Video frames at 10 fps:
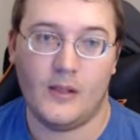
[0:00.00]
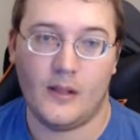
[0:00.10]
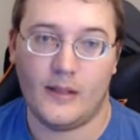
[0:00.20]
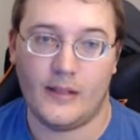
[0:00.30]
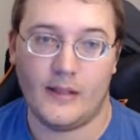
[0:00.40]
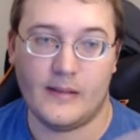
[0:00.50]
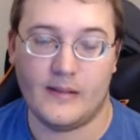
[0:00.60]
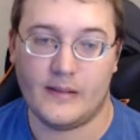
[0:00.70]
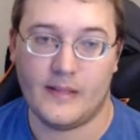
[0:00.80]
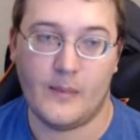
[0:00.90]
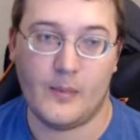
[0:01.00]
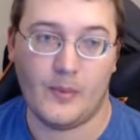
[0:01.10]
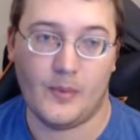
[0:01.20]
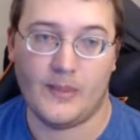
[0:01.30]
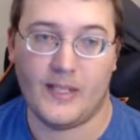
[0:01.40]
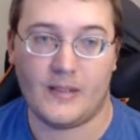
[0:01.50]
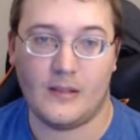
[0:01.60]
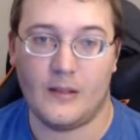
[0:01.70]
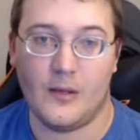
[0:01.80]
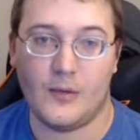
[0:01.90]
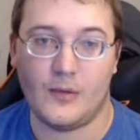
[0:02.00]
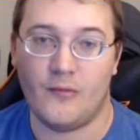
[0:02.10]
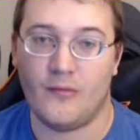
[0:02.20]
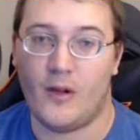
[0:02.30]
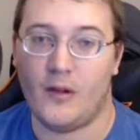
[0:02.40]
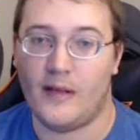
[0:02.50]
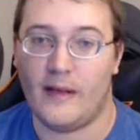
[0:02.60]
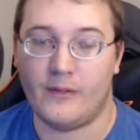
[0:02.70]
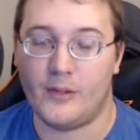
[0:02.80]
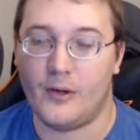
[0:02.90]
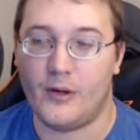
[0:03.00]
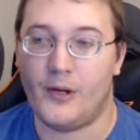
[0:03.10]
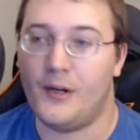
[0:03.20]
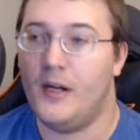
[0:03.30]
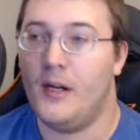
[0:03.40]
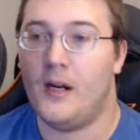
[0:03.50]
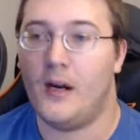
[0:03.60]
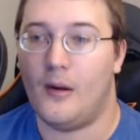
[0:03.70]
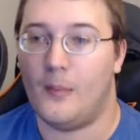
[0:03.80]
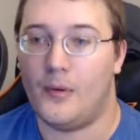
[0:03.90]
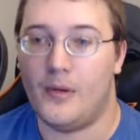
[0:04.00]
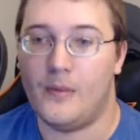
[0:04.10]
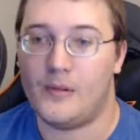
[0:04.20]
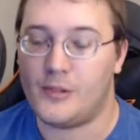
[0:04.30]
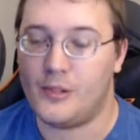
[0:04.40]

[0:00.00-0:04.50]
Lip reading: like in his example, Desolate Host and Fallen Avatar, are pretty much